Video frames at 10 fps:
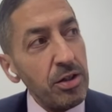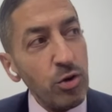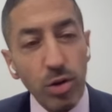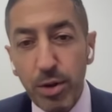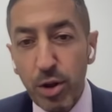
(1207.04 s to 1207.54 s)

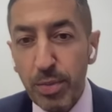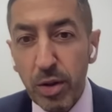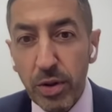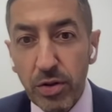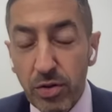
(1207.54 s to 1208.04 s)
used to be
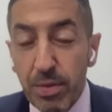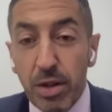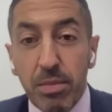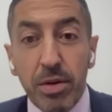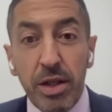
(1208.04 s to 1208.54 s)
ubiquitous.
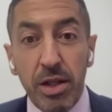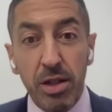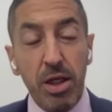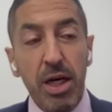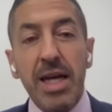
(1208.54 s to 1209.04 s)
But
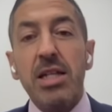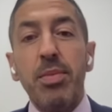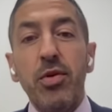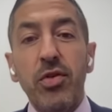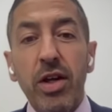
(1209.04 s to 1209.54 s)

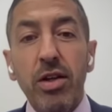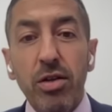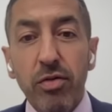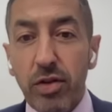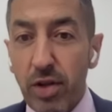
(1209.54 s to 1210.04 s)

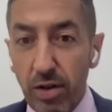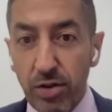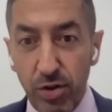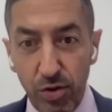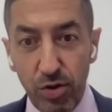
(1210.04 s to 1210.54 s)
80% of
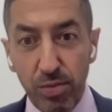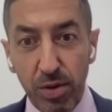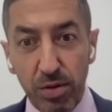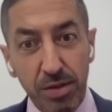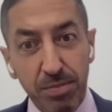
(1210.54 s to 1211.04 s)
adults used to
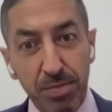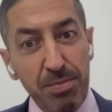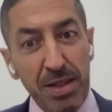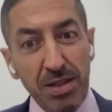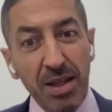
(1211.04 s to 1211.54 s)
smoke.
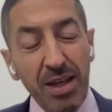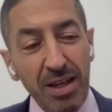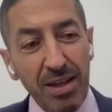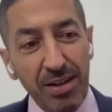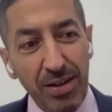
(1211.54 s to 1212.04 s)
That means
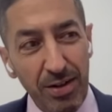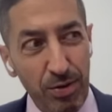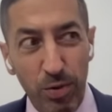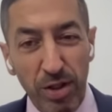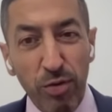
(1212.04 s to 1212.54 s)

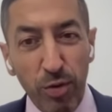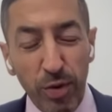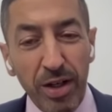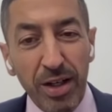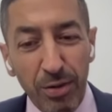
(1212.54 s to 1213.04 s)
it was
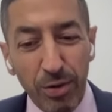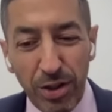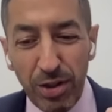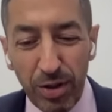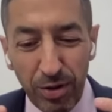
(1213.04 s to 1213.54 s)
everywhere. It
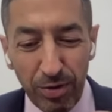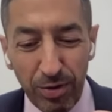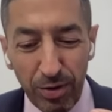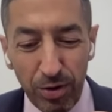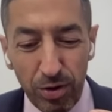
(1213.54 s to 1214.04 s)
was actually one of
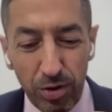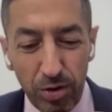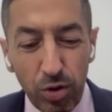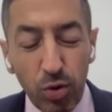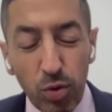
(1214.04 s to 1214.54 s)
the
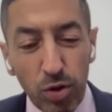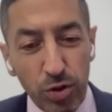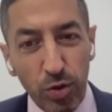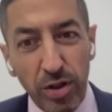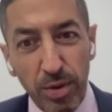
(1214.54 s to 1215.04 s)
cool
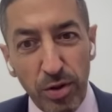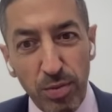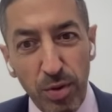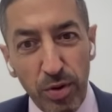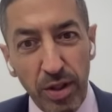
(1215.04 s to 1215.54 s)
stories
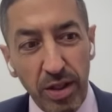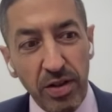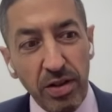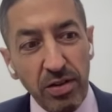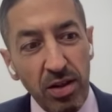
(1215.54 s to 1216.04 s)
about smoking
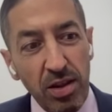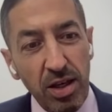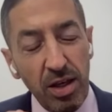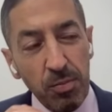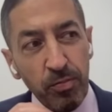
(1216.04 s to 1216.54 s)
is that
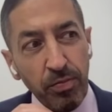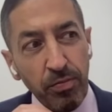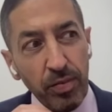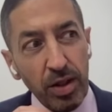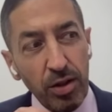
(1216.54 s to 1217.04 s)

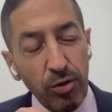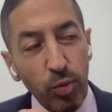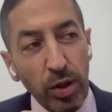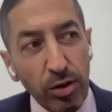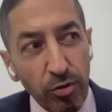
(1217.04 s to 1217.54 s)

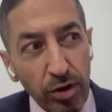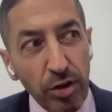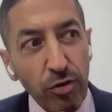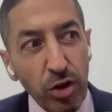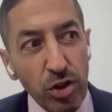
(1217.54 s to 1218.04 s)
when the
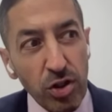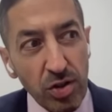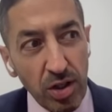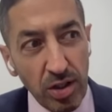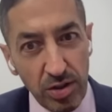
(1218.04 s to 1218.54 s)
very first
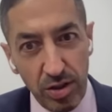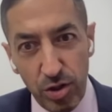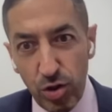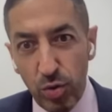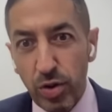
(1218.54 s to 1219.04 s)
studies
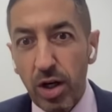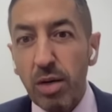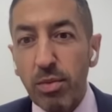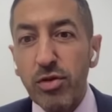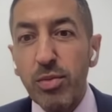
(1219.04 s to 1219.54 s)
that showed the
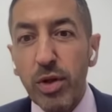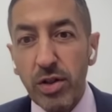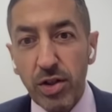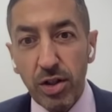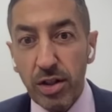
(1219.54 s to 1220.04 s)
harm of
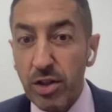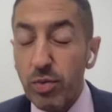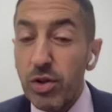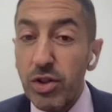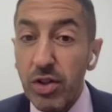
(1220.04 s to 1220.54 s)
smoking started,
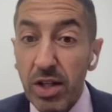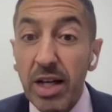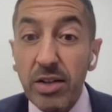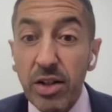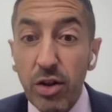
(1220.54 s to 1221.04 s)
these were
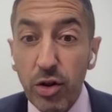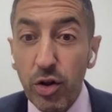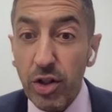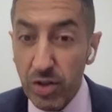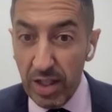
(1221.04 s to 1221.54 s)
in the
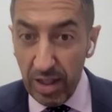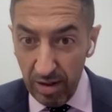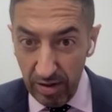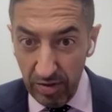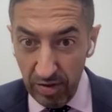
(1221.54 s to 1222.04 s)
1930s in
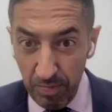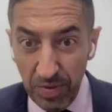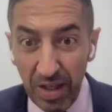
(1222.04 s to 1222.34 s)
England.